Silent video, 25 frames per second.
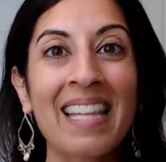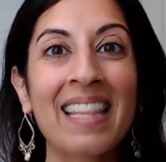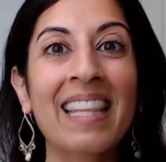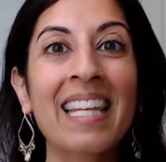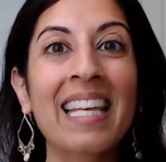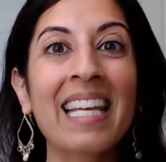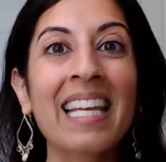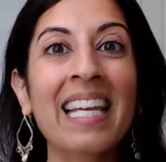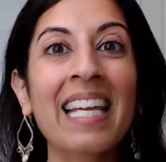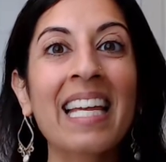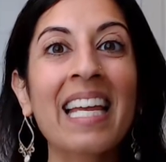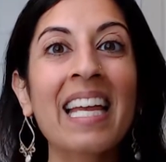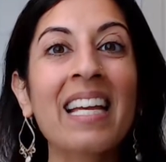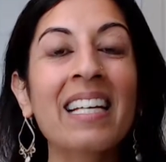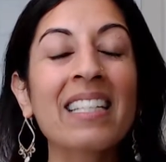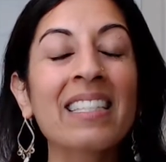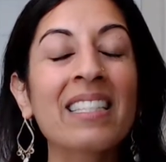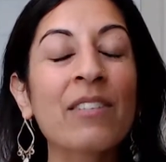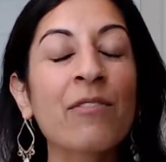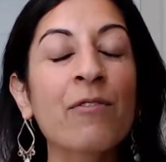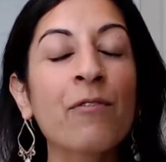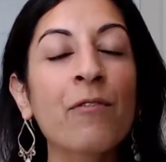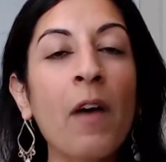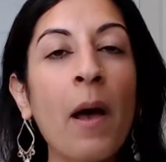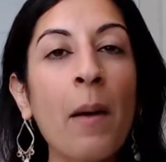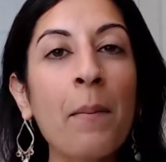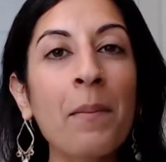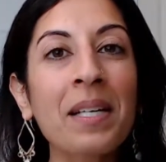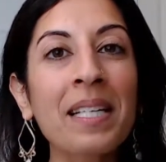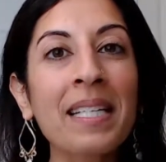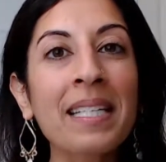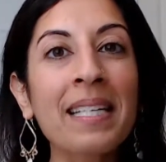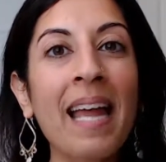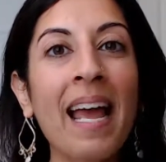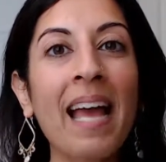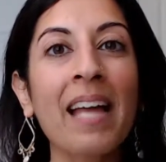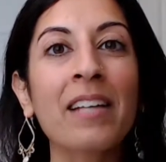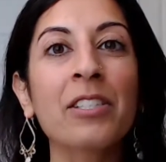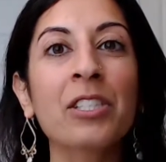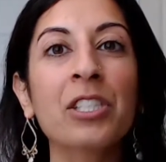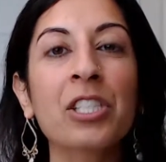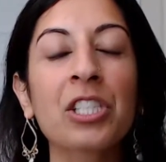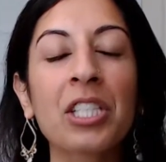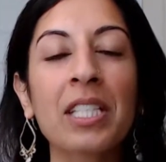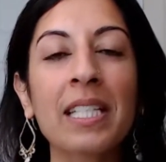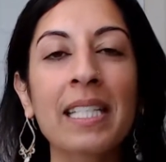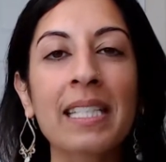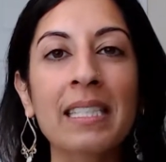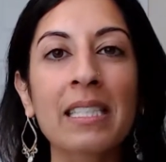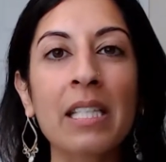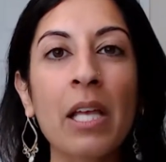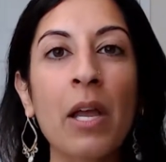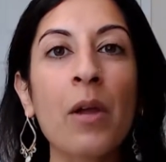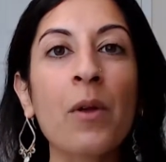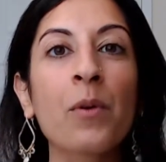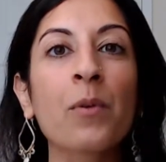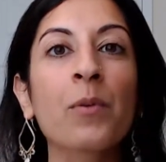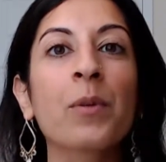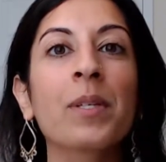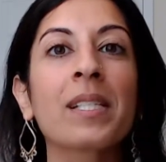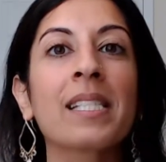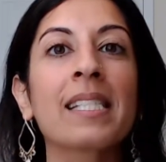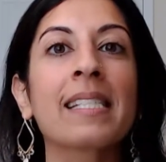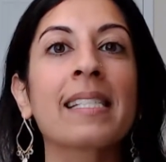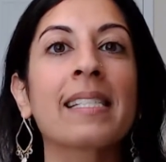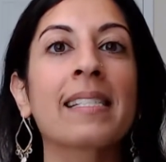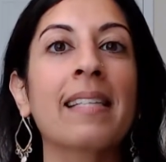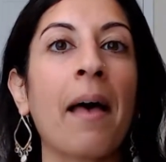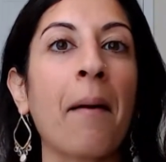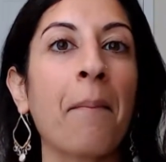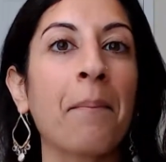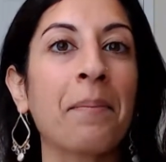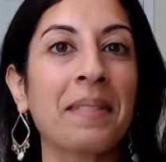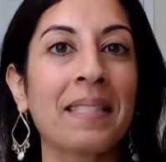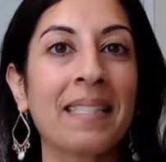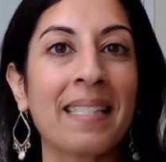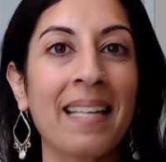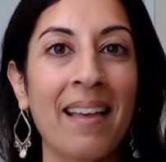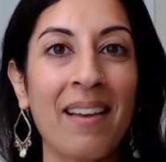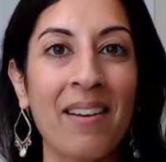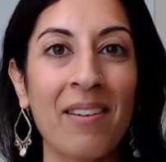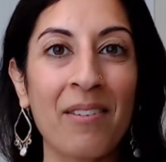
The feminine energy is receptive.